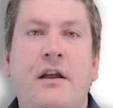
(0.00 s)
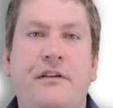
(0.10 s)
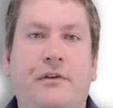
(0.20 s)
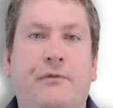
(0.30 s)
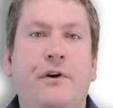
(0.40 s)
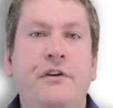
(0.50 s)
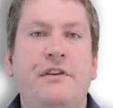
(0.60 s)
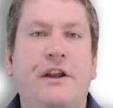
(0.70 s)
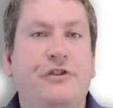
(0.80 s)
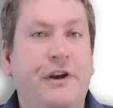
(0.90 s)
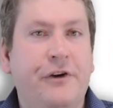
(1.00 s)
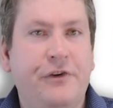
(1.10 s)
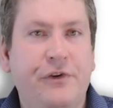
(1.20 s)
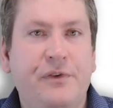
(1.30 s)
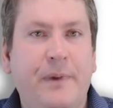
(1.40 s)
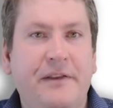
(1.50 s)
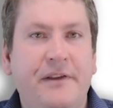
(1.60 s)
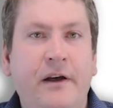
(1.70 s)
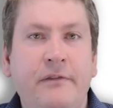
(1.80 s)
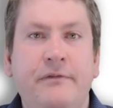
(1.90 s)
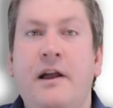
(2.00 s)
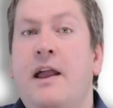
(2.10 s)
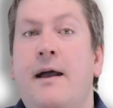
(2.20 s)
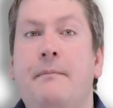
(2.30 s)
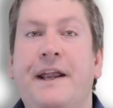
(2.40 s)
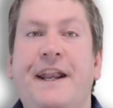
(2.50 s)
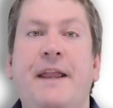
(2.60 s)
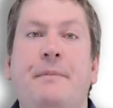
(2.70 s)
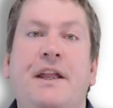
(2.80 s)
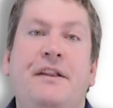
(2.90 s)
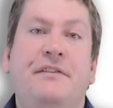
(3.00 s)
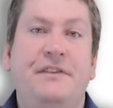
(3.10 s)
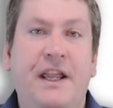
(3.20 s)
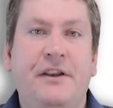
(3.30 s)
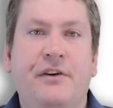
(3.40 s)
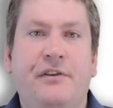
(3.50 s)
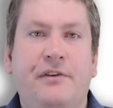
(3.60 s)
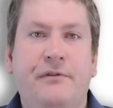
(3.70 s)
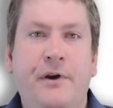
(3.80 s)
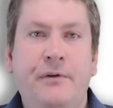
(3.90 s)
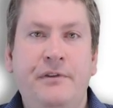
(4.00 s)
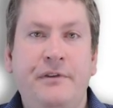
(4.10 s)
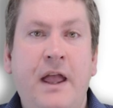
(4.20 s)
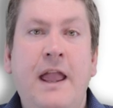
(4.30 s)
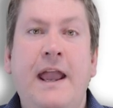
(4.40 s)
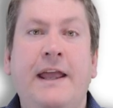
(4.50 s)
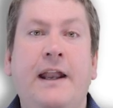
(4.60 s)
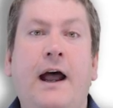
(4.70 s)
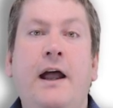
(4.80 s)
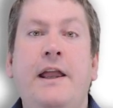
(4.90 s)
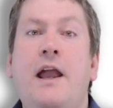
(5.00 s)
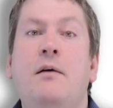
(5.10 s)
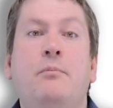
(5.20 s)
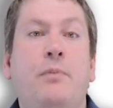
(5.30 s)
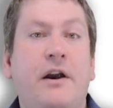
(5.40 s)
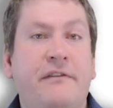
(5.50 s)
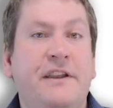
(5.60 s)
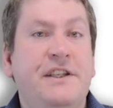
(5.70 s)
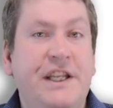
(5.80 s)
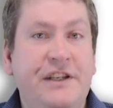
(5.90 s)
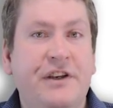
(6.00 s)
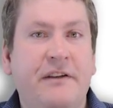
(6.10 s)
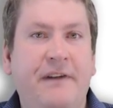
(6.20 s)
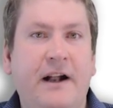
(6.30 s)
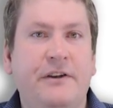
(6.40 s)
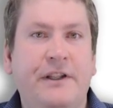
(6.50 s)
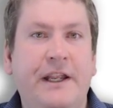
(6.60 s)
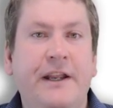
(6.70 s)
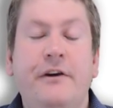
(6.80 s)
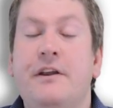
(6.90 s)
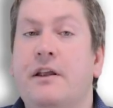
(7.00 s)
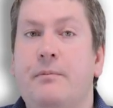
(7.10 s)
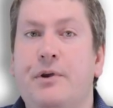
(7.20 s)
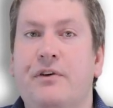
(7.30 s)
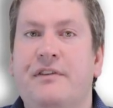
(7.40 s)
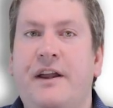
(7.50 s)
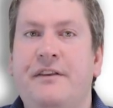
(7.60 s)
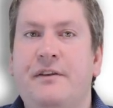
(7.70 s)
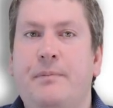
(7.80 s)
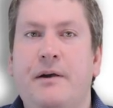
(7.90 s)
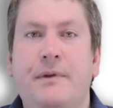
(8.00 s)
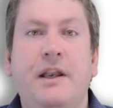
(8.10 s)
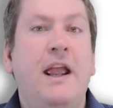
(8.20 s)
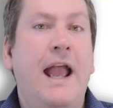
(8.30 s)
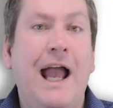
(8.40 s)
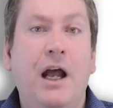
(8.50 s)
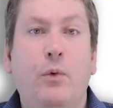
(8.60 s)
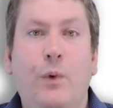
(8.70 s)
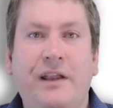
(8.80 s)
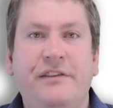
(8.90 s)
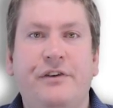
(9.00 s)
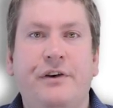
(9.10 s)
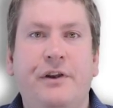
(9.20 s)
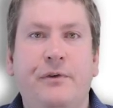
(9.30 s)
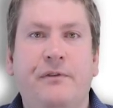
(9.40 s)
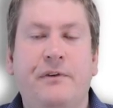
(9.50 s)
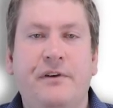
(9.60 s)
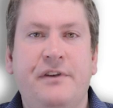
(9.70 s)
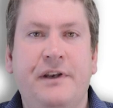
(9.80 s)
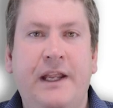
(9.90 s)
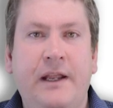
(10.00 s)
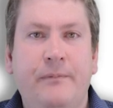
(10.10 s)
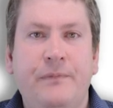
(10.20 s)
So first, I should introduce myself. My name is Daniel Servos, and I am part of the teaching faculty here in the Computer Science Department at Western University.